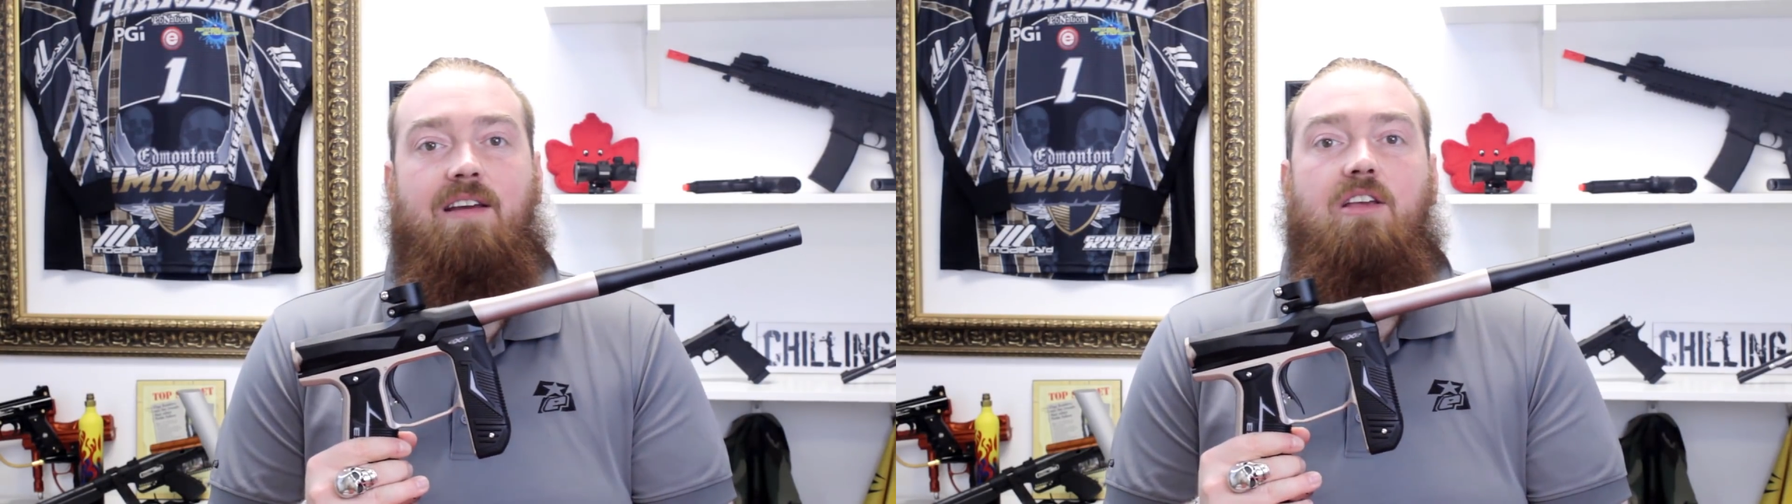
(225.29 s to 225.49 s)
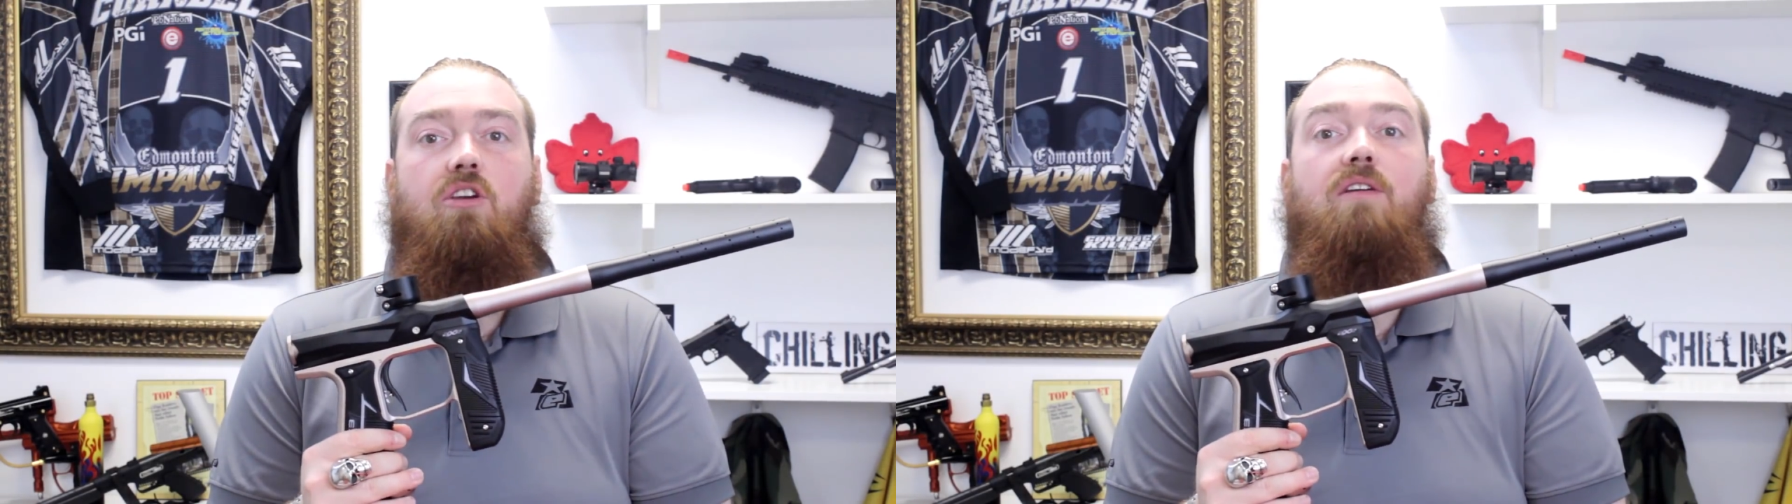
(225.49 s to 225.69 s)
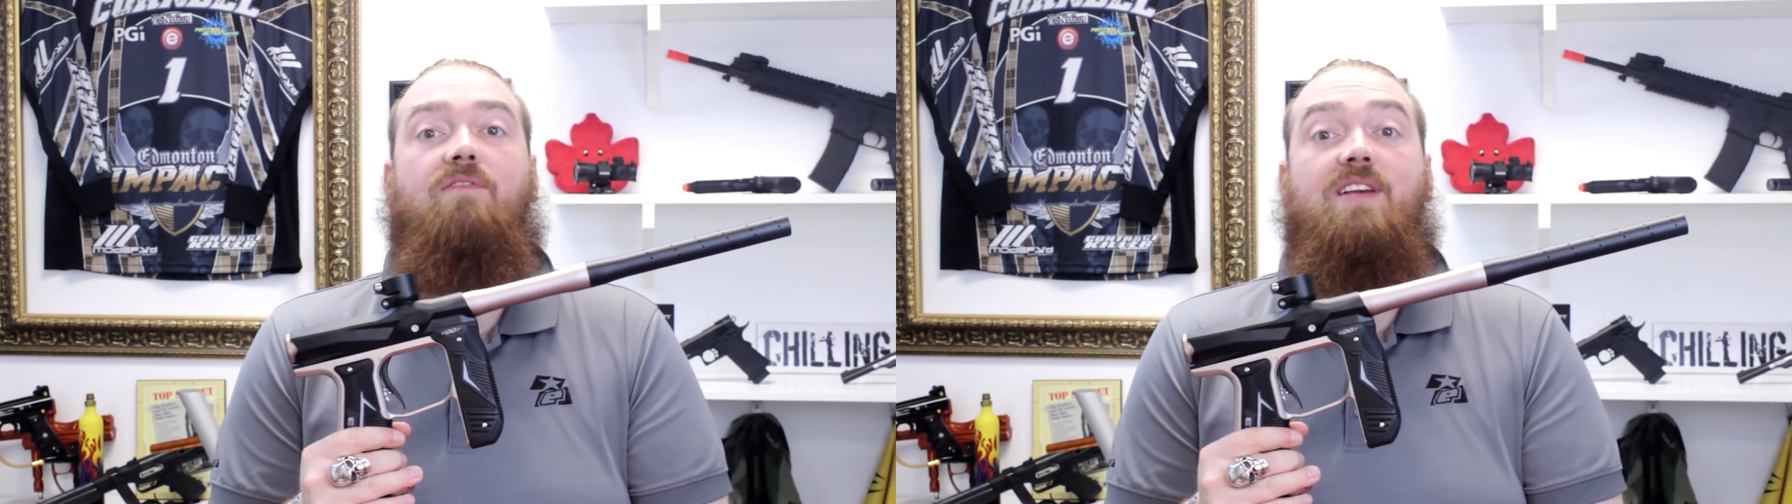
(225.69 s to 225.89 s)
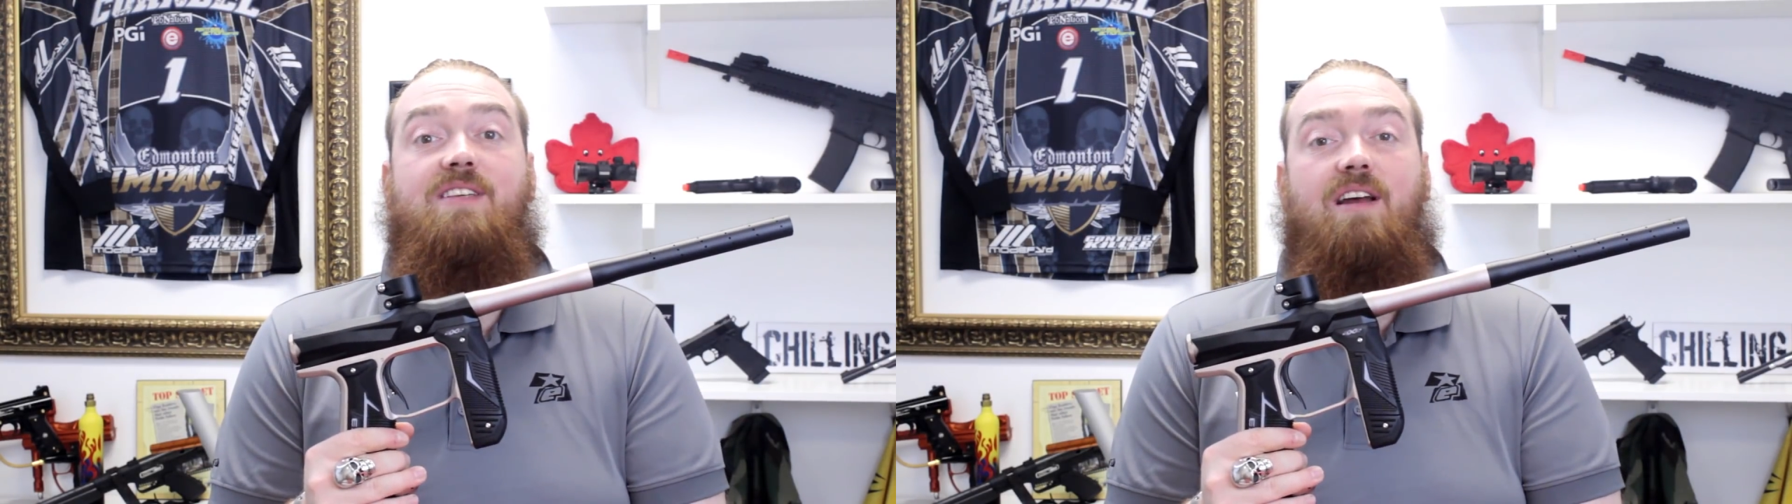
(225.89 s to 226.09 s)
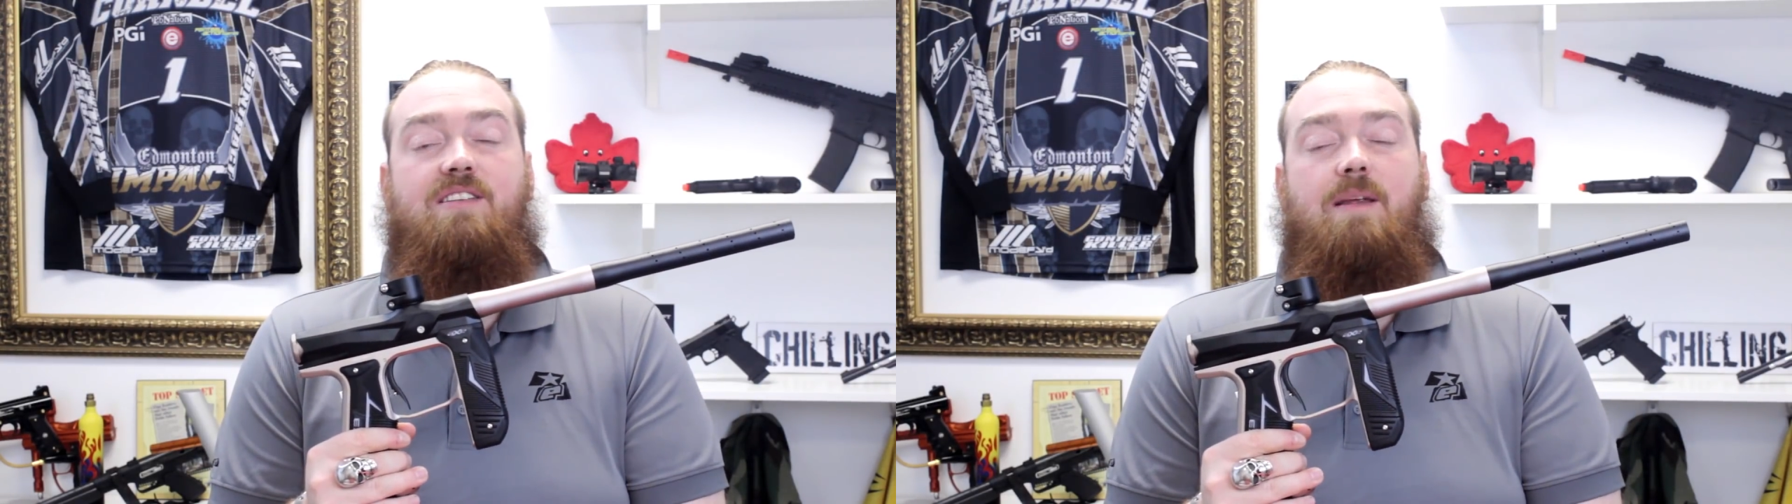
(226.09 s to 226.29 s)
you can visit
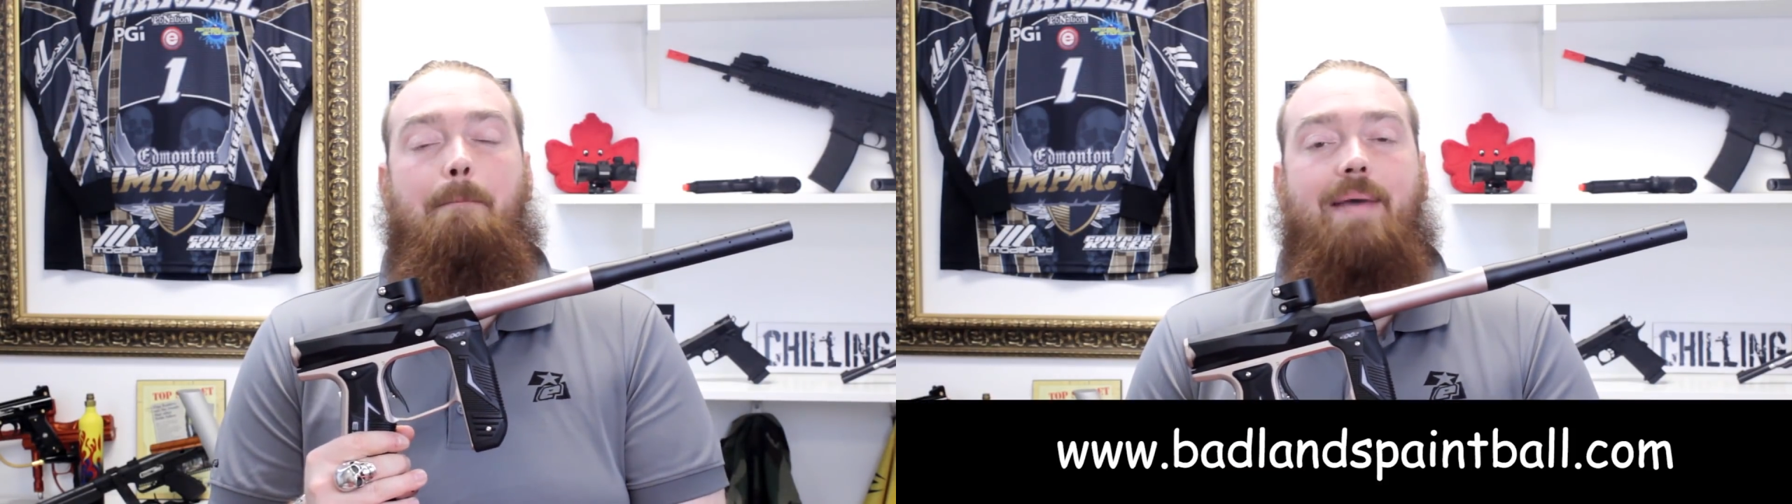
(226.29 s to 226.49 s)
us at